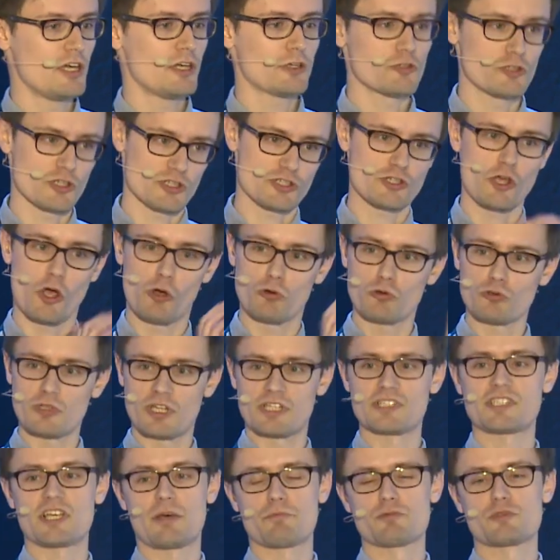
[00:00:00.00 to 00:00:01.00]
you just go to
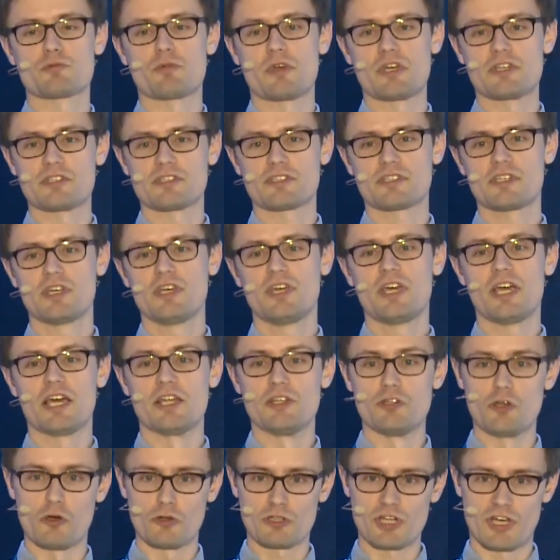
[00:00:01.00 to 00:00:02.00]
that subspace
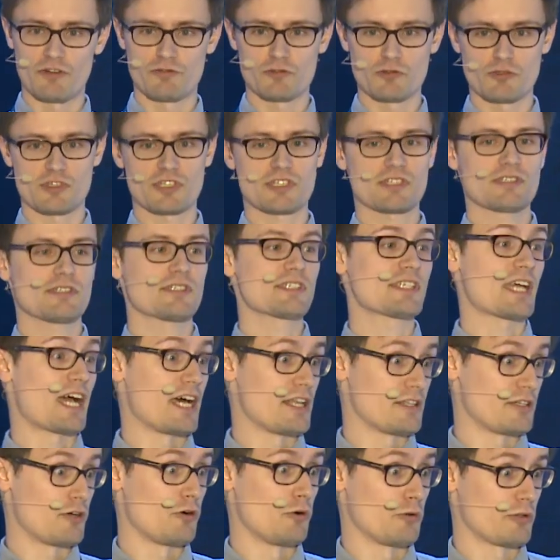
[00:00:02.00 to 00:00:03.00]
and not have to
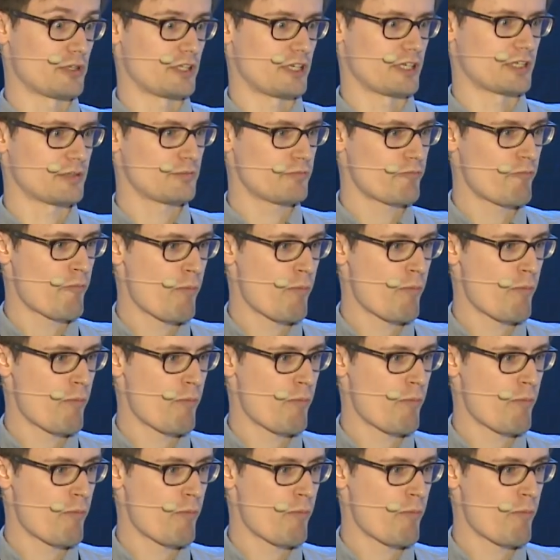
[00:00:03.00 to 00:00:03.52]
scan the whole thing.